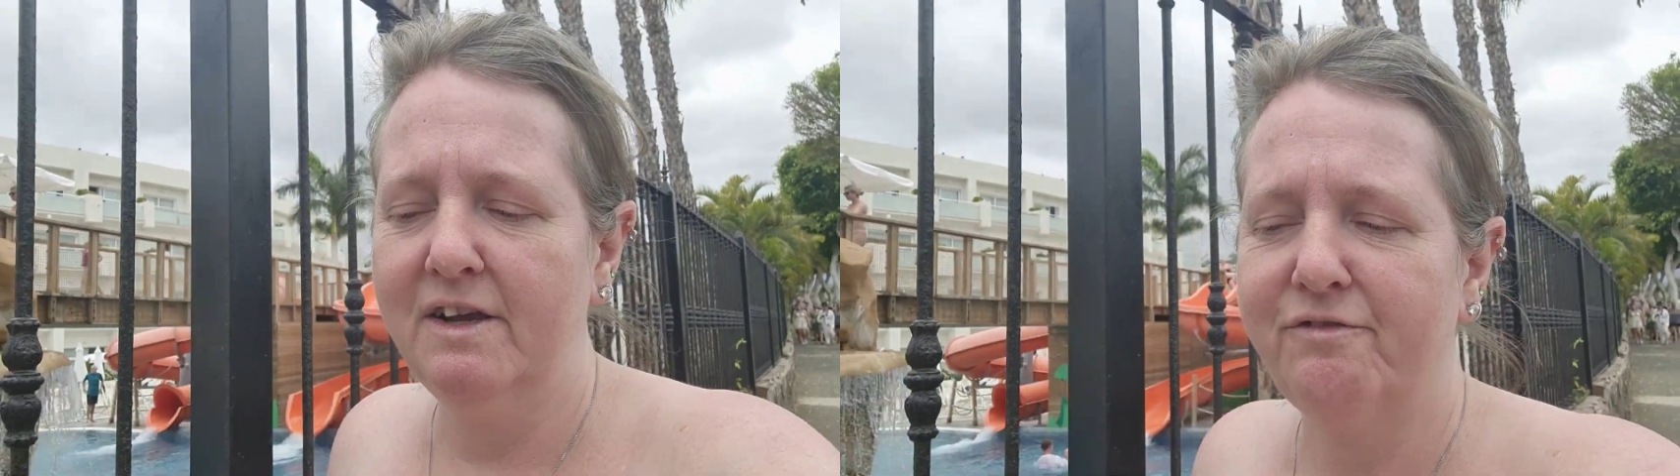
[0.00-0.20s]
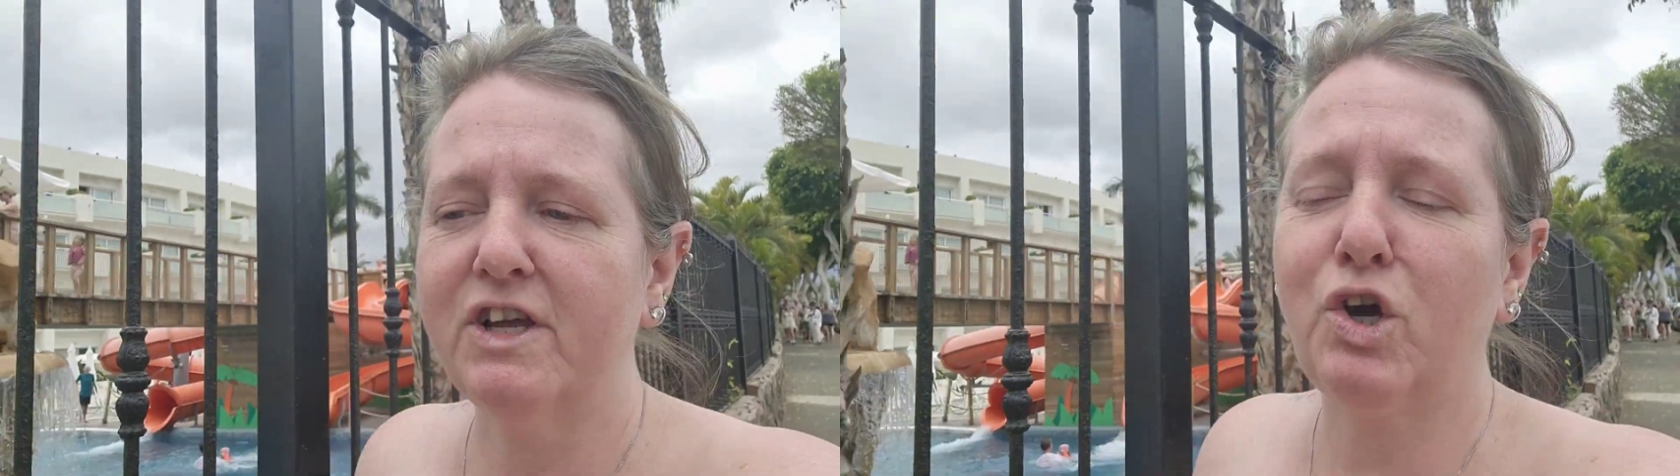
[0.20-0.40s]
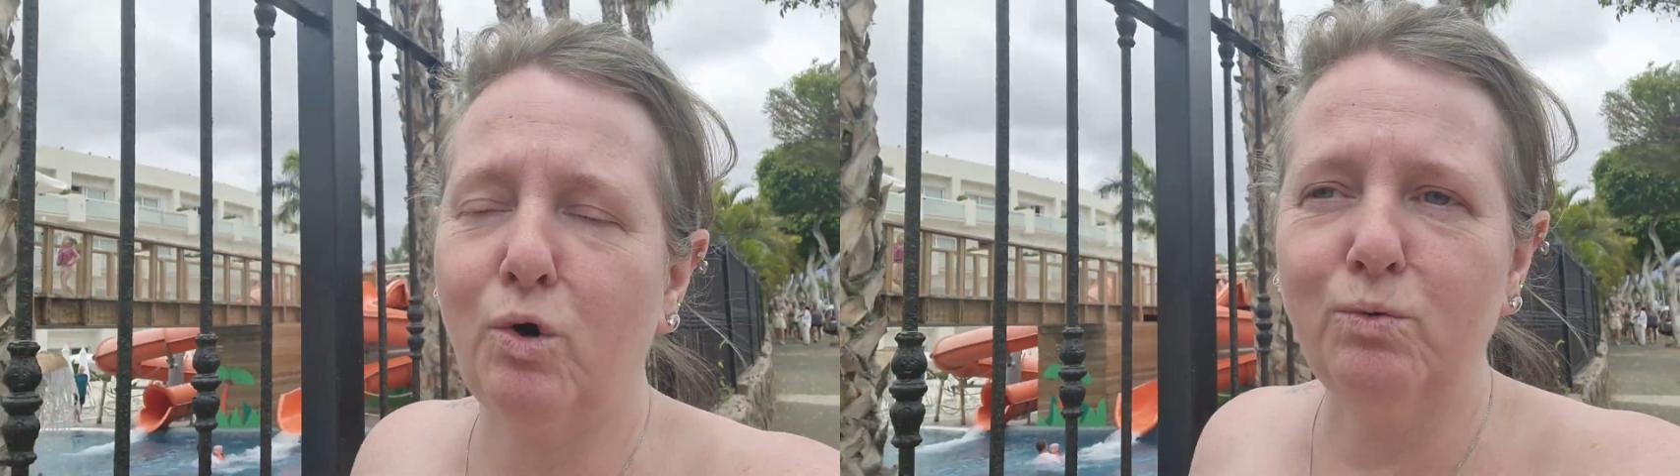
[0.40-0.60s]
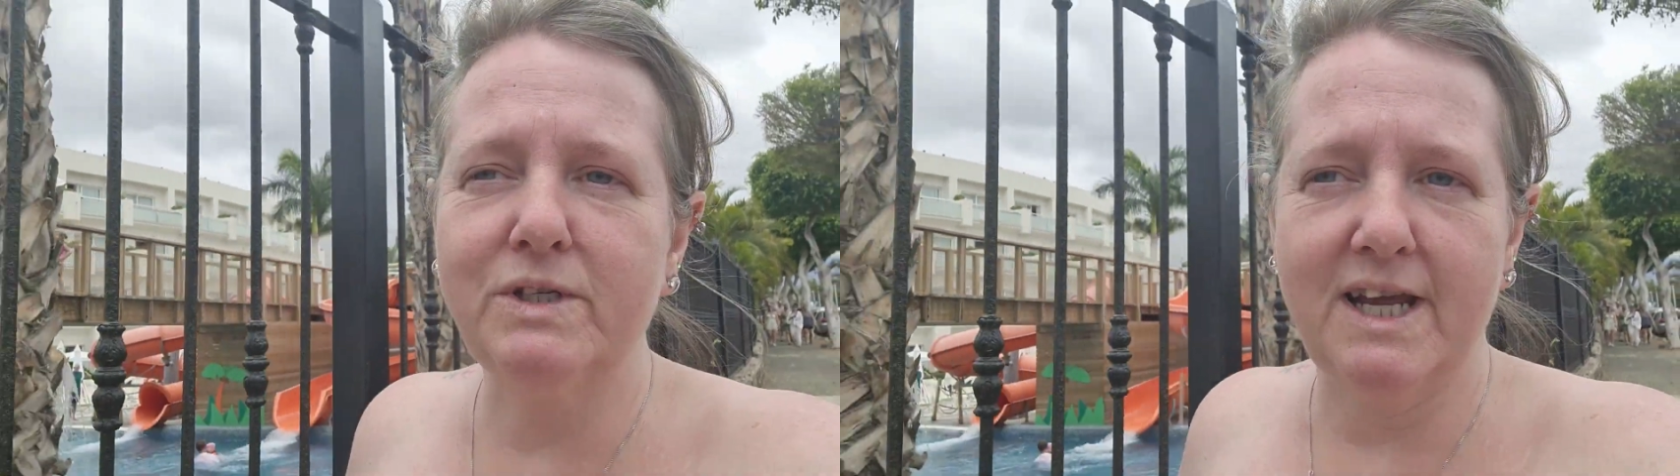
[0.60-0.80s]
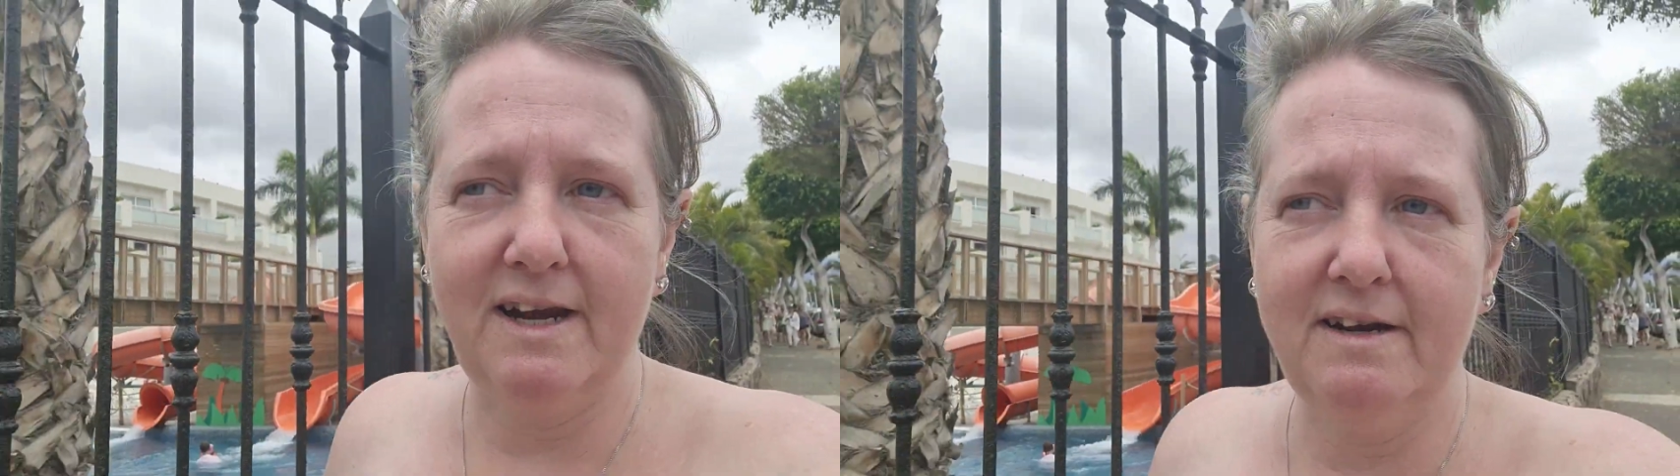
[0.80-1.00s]

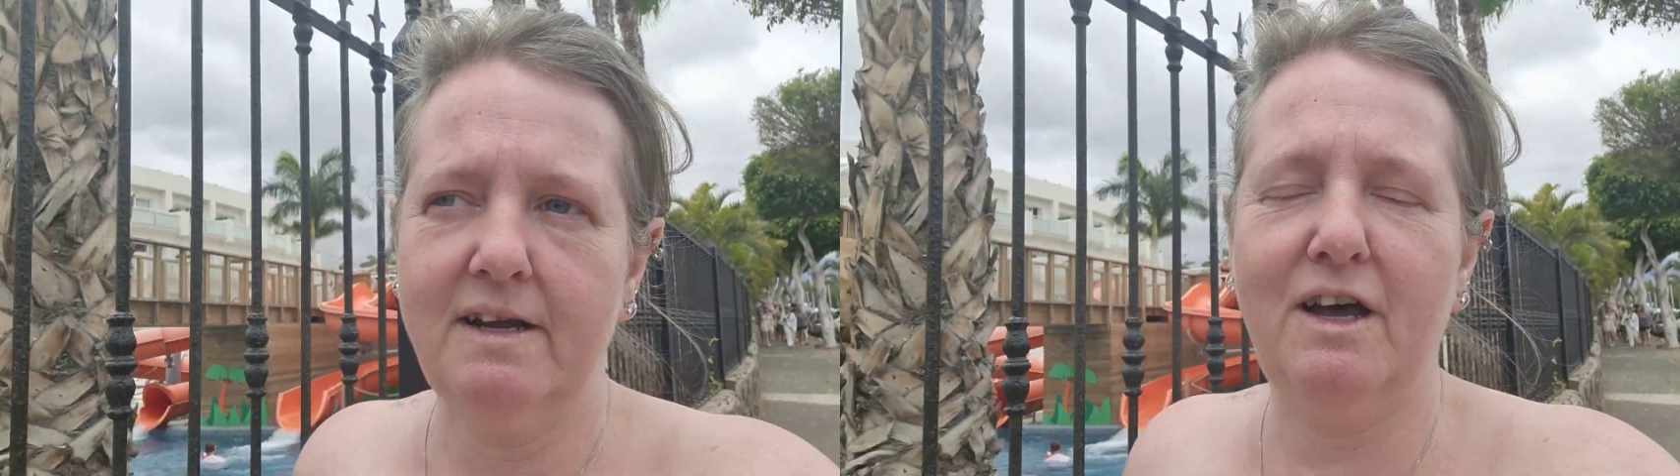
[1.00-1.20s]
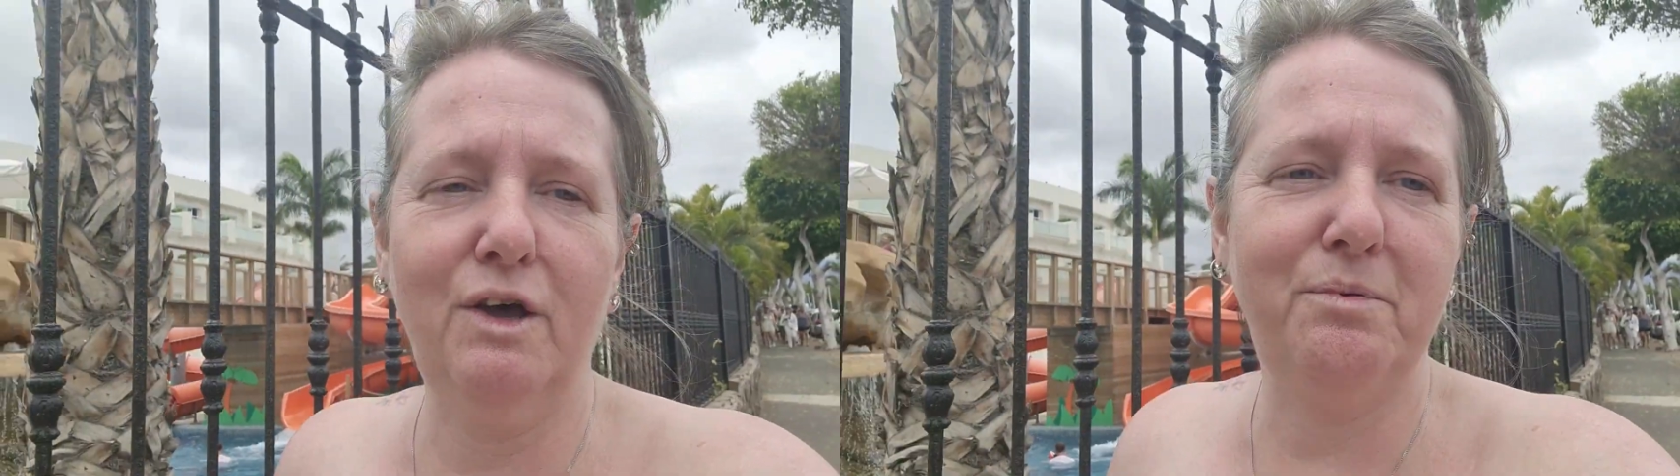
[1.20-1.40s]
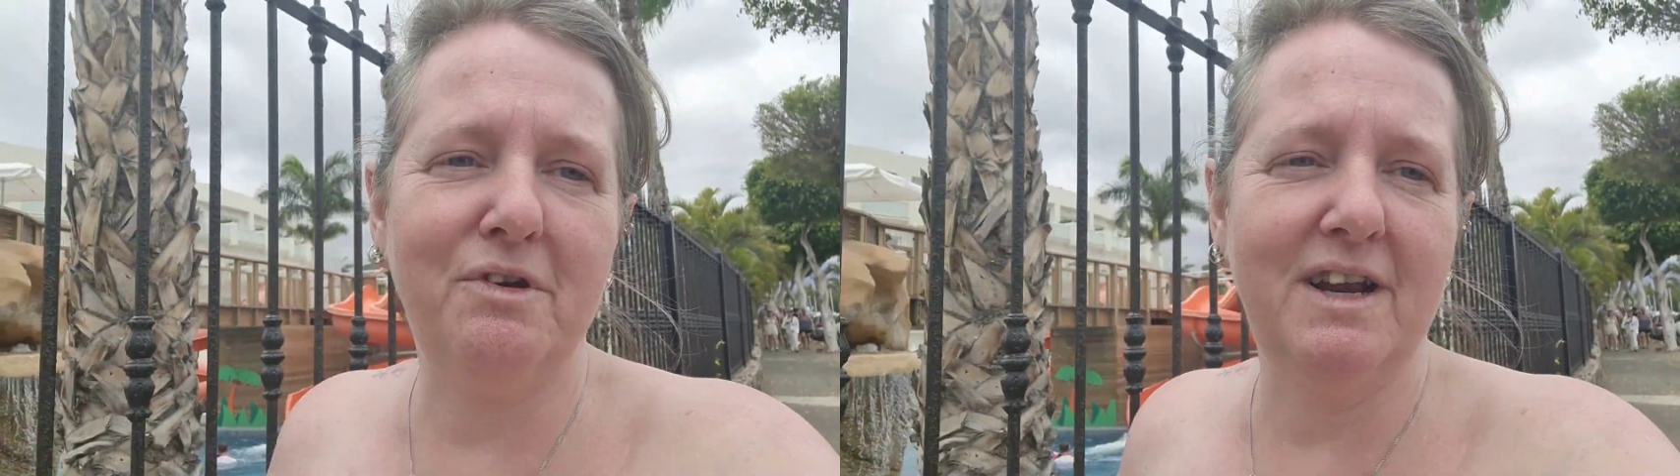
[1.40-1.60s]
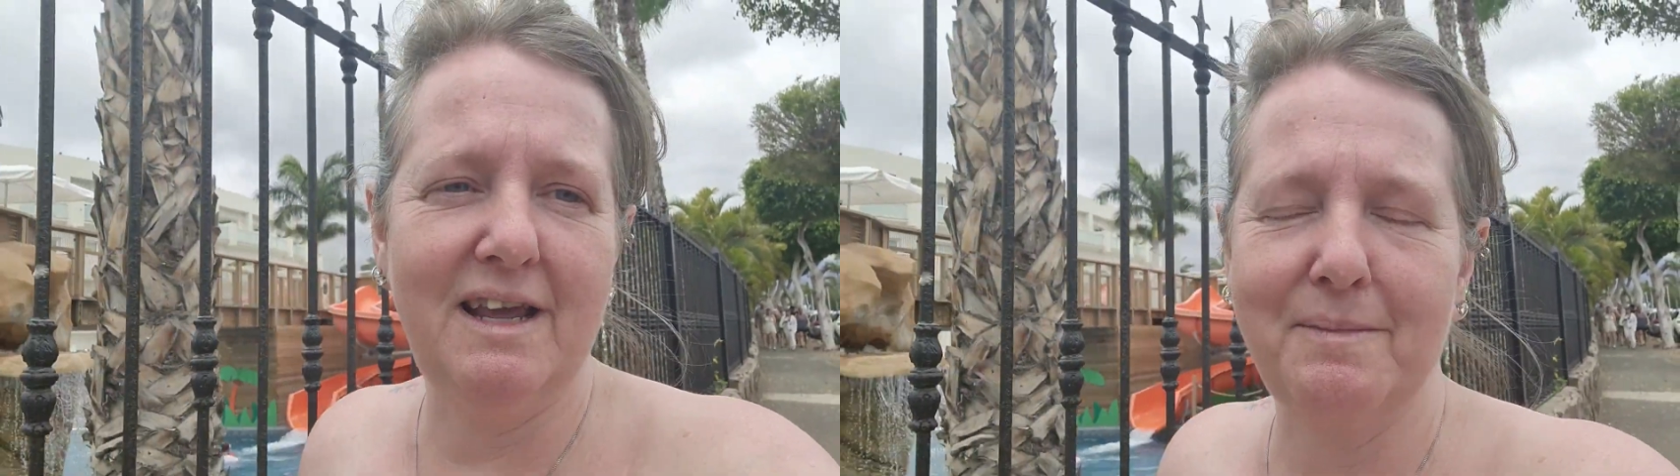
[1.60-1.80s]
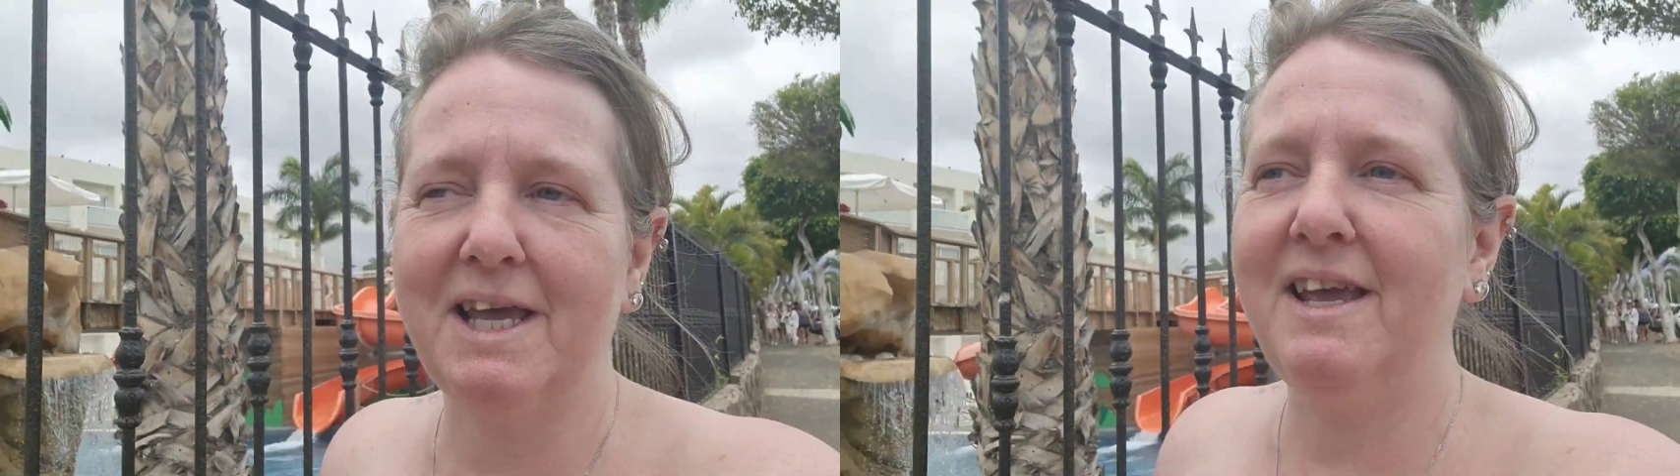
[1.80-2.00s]
recording, I hope you can
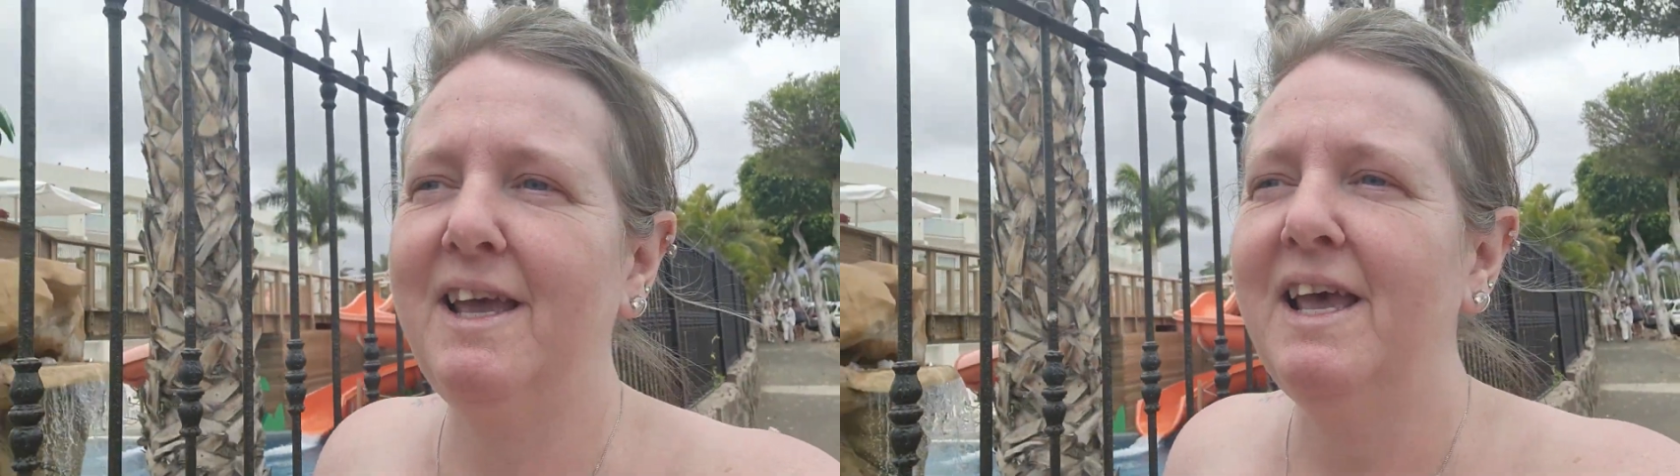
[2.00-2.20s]
hear me,